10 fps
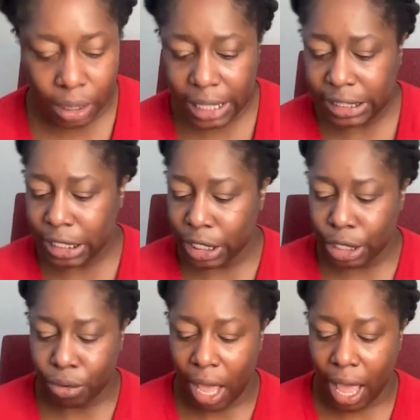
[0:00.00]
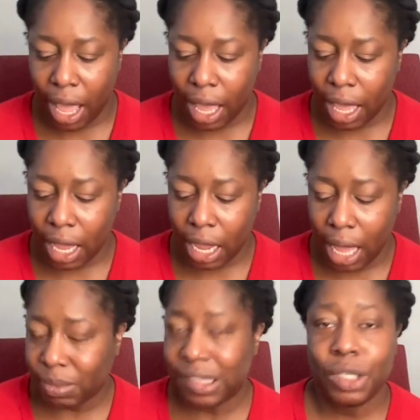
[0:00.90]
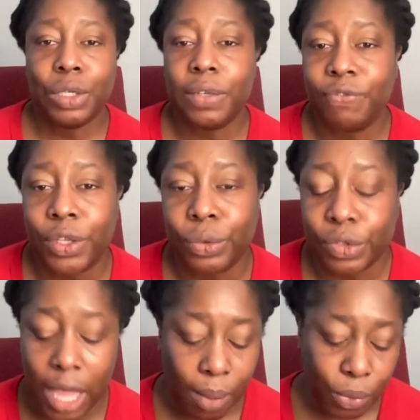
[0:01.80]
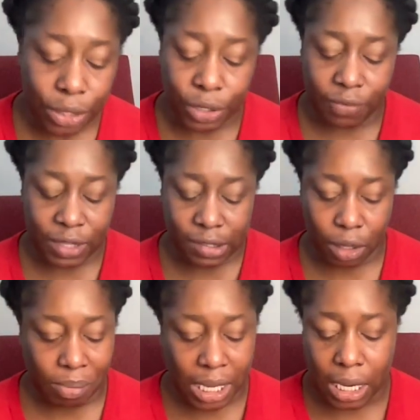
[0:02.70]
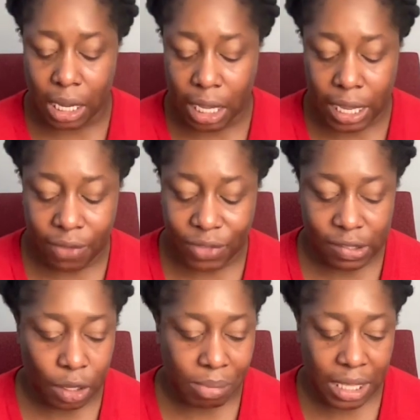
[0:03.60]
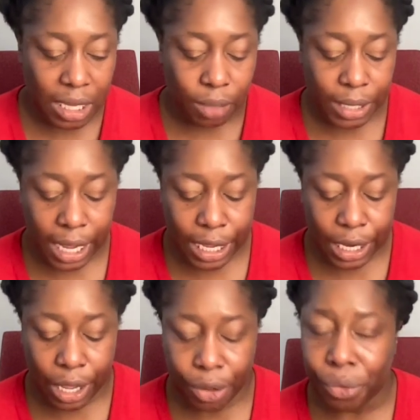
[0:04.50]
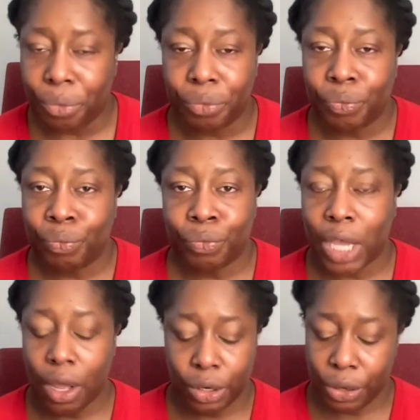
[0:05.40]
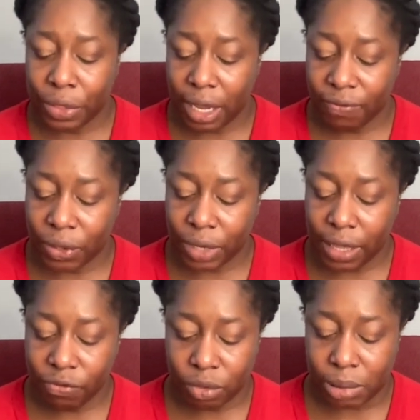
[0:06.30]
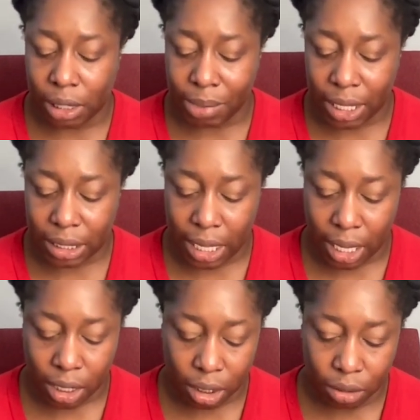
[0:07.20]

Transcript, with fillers: I tell you, I, I'm still confused. I'm wondering if it's gonna be if it's gonna be there when I get home. I don't know that I feel comfortable about that.